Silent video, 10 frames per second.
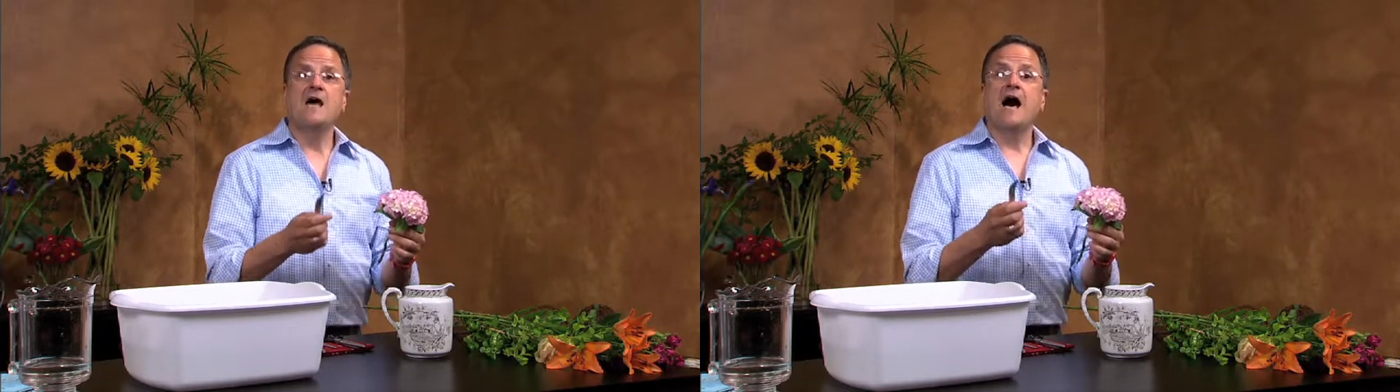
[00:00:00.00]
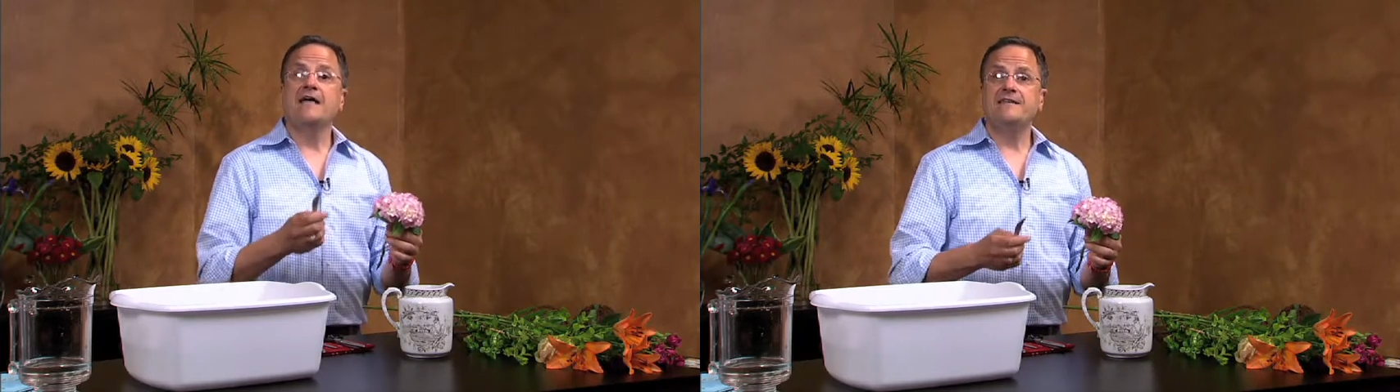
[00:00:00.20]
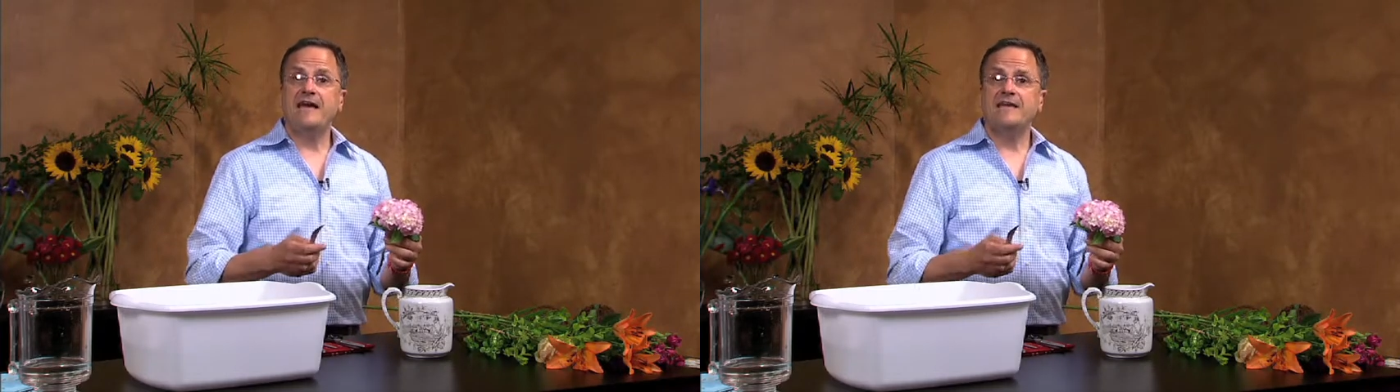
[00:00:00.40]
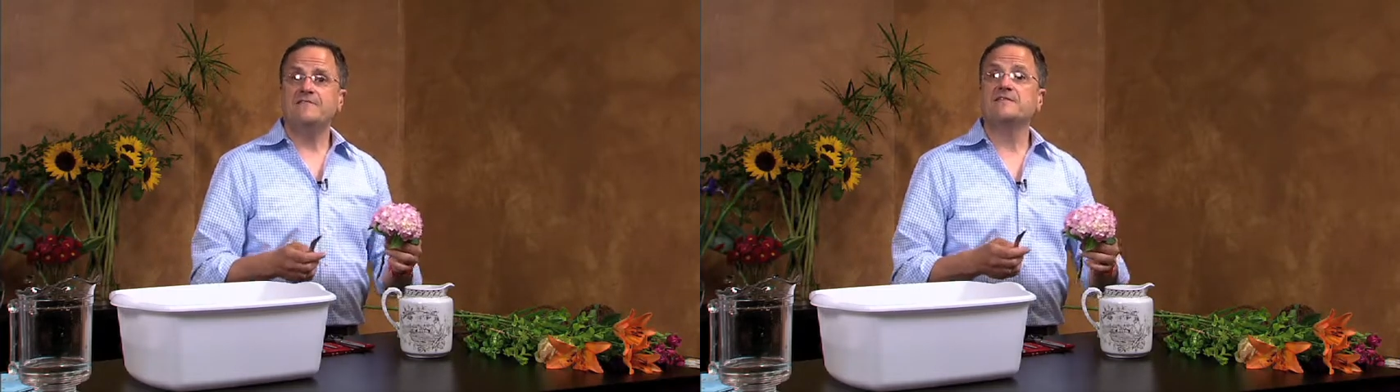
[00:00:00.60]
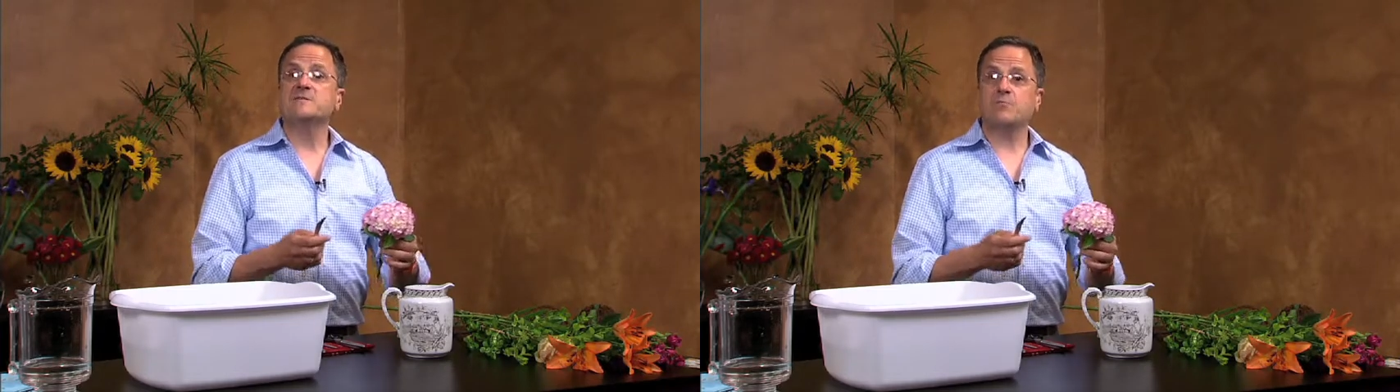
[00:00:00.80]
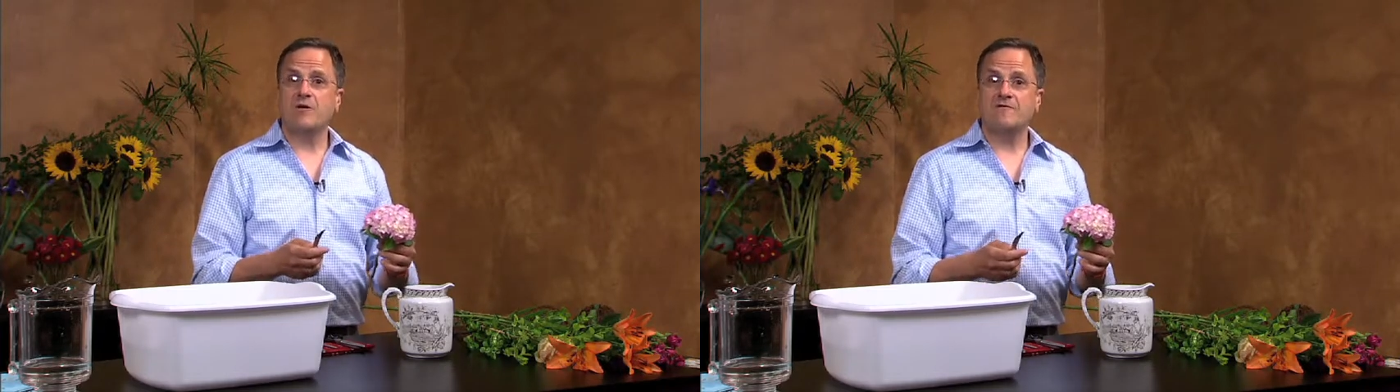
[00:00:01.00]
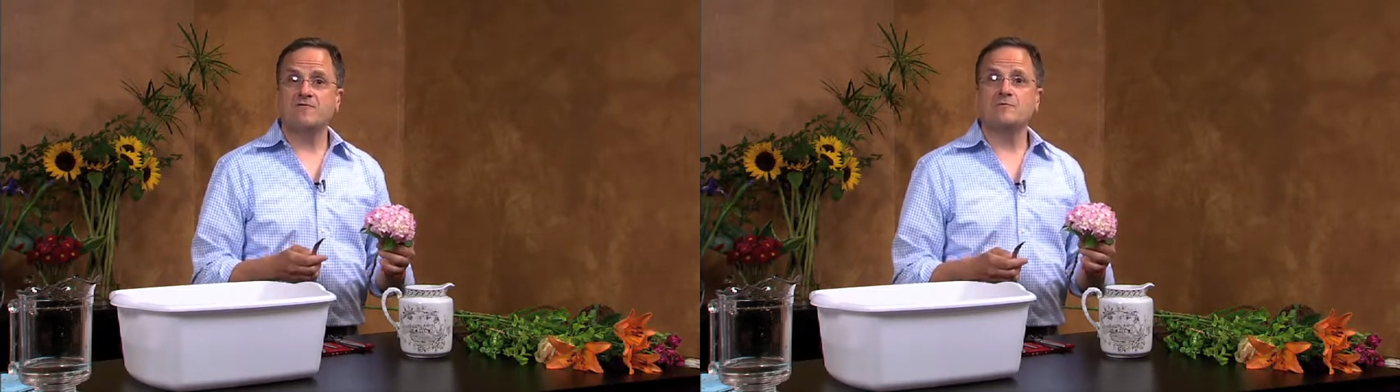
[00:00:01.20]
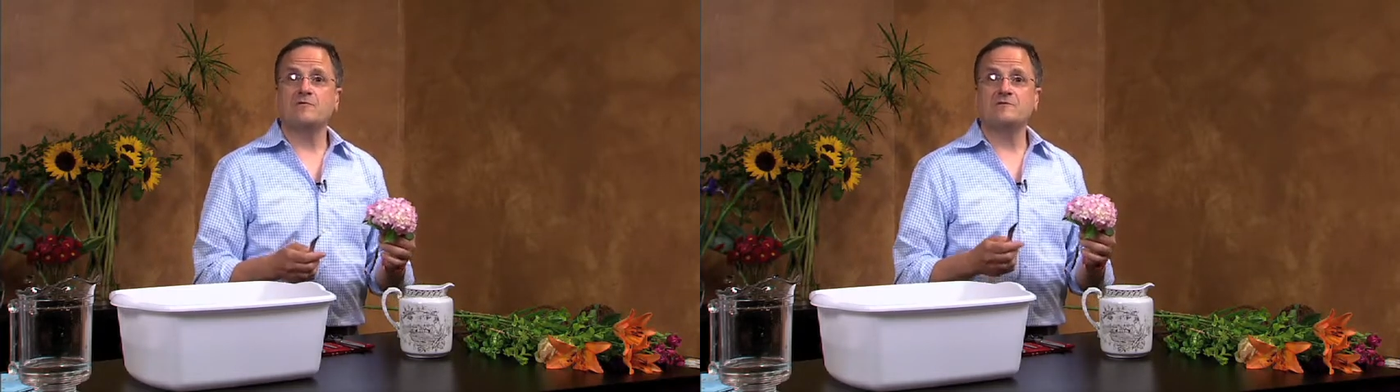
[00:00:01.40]
A knife is
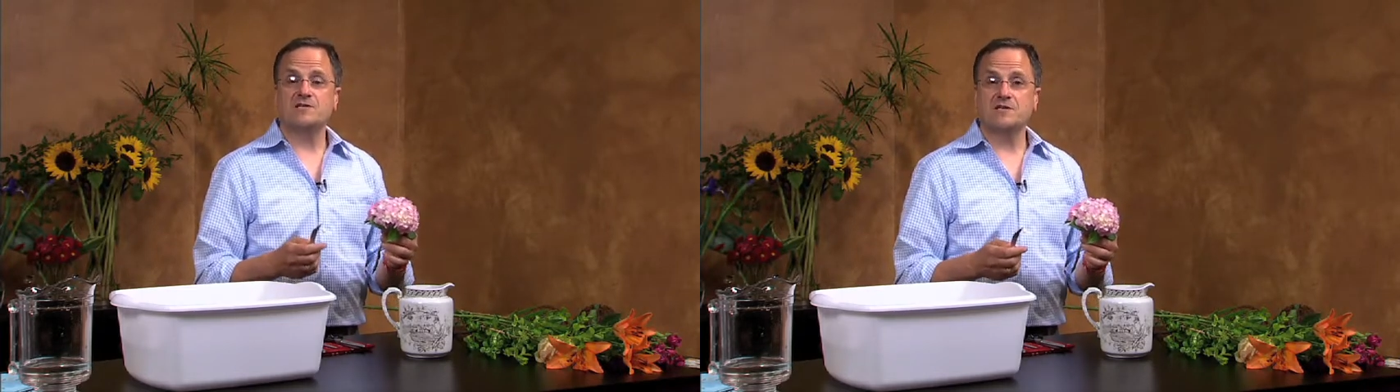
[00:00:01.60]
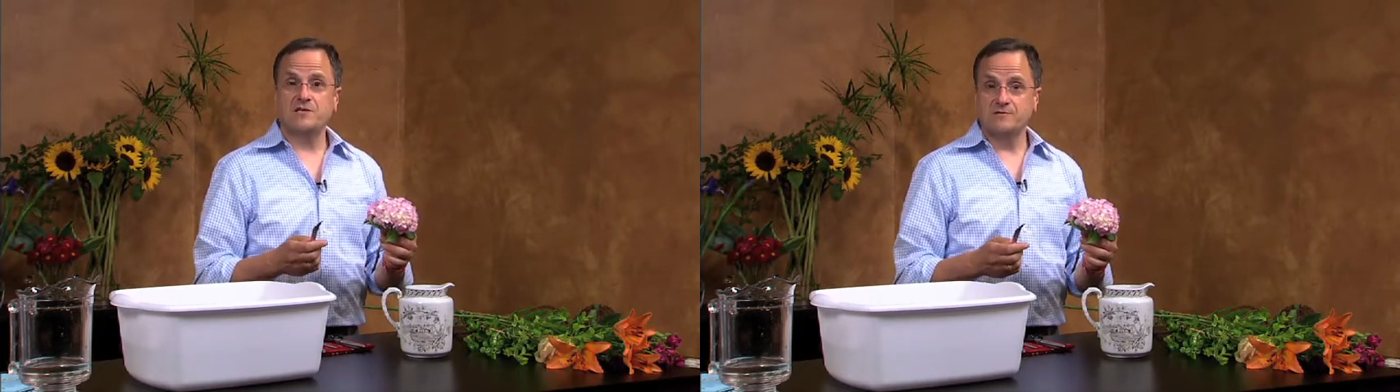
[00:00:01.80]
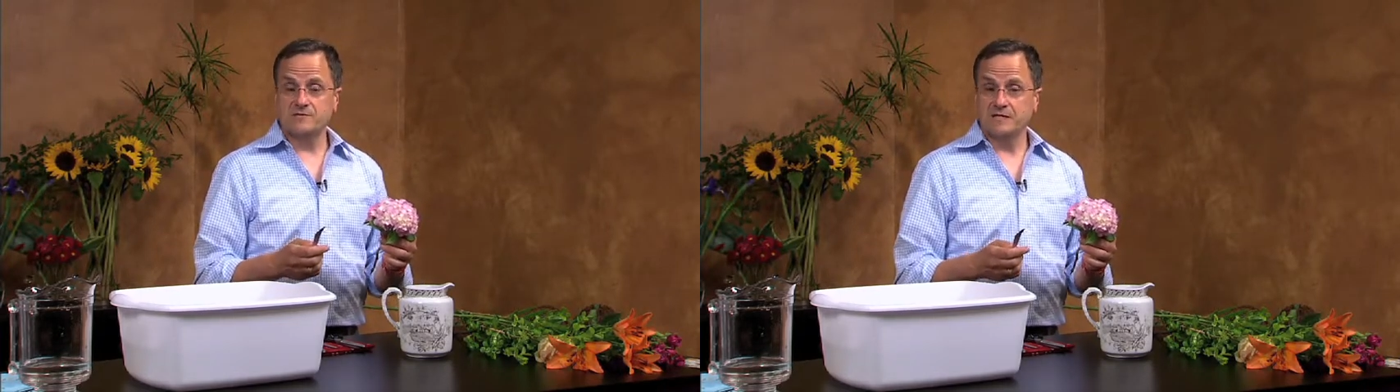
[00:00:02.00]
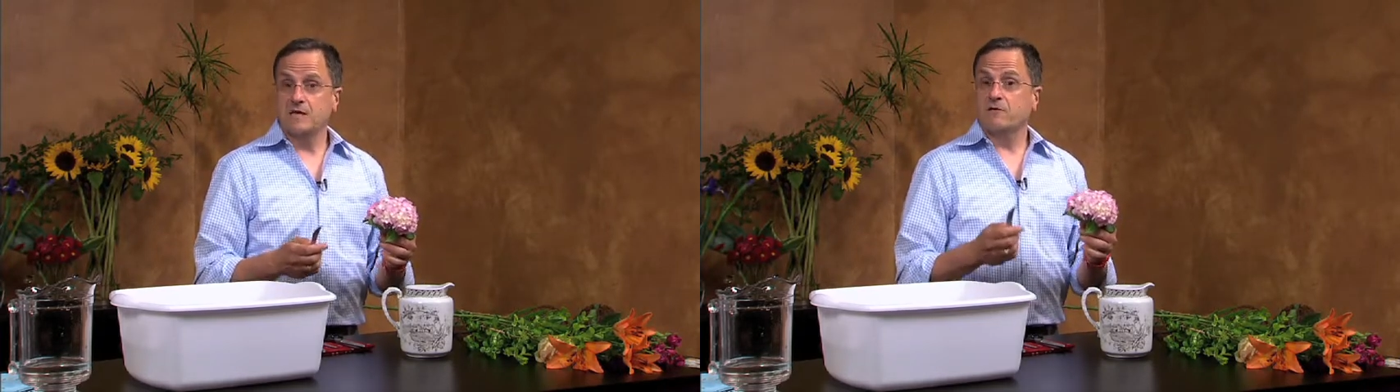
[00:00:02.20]
preferable to use